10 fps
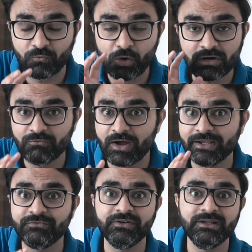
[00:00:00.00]
what a
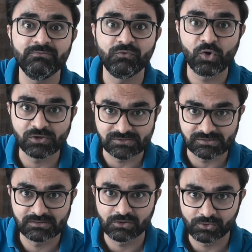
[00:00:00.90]
wireframe
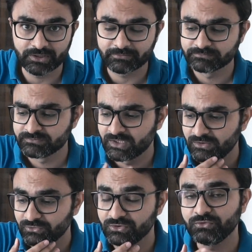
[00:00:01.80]
was. Okay,
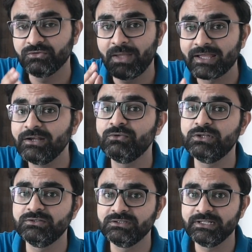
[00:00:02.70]
so this was back in
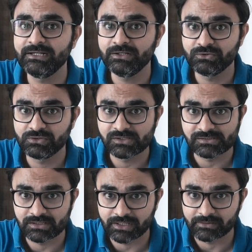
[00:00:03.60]
2008 and
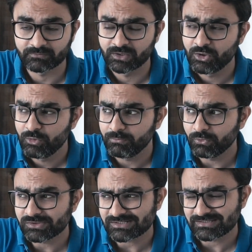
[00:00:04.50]
2009.
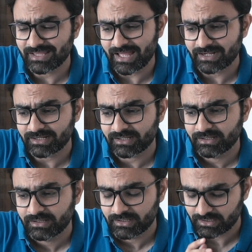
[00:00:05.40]
Post that,
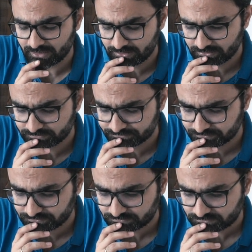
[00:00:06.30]

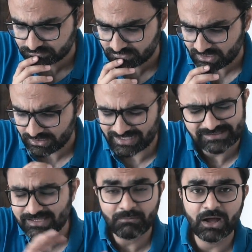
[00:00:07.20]
I
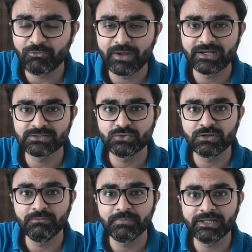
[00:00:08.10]
somehow managed to
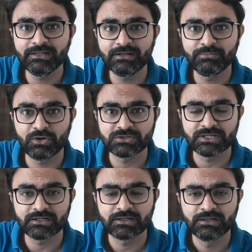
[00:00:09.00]
complete that
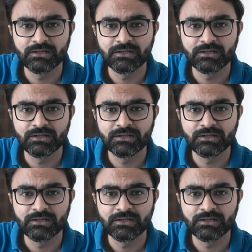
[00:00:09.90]
project